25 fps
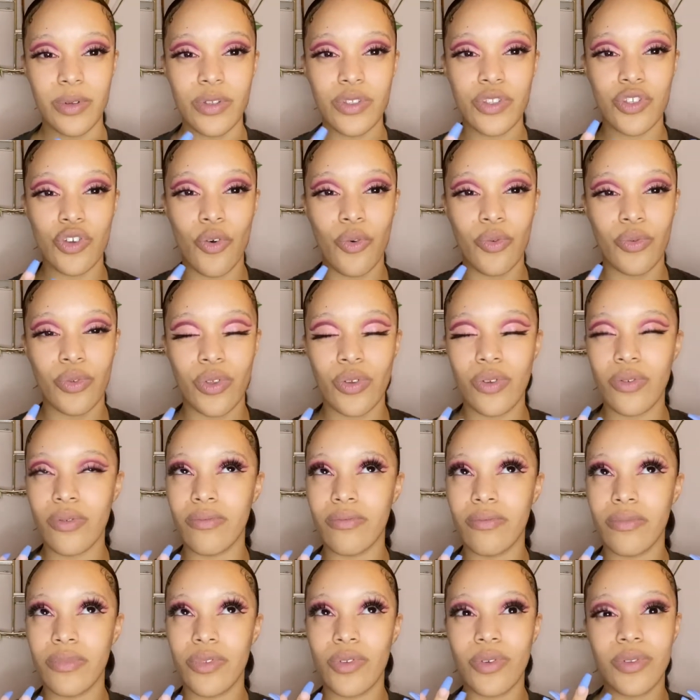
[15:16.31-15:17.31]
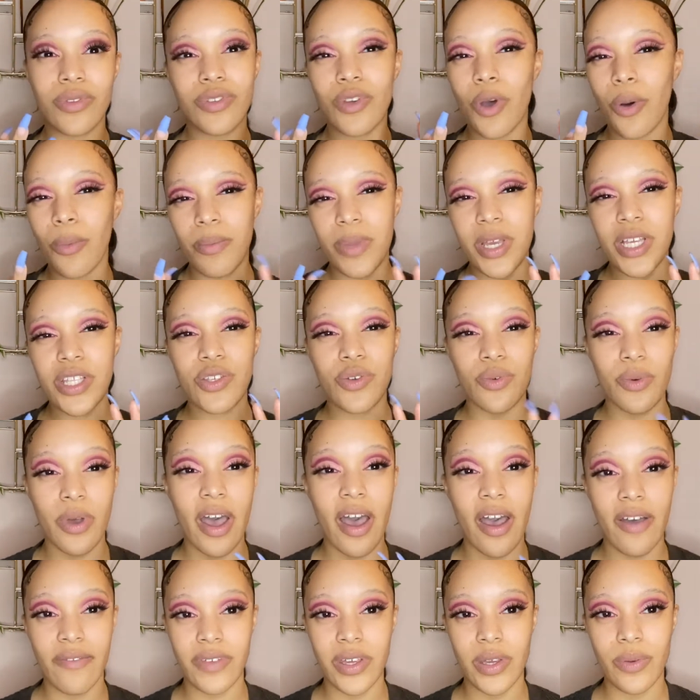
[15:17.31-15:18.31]
Don't be too
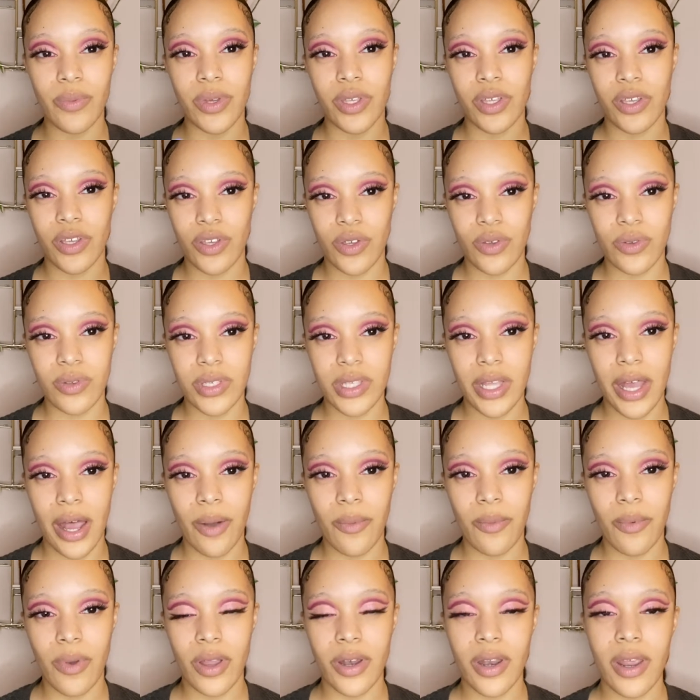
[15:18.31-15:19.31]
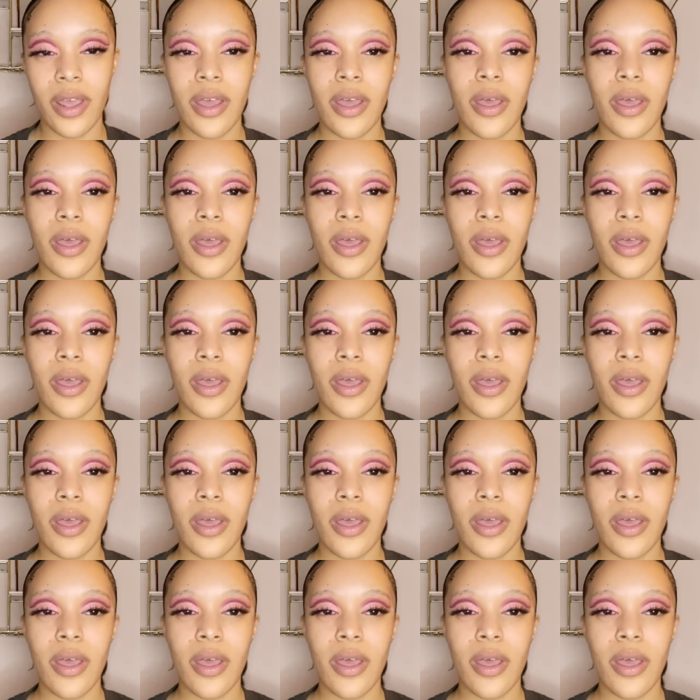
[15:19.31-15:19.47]
heavy when you use that one.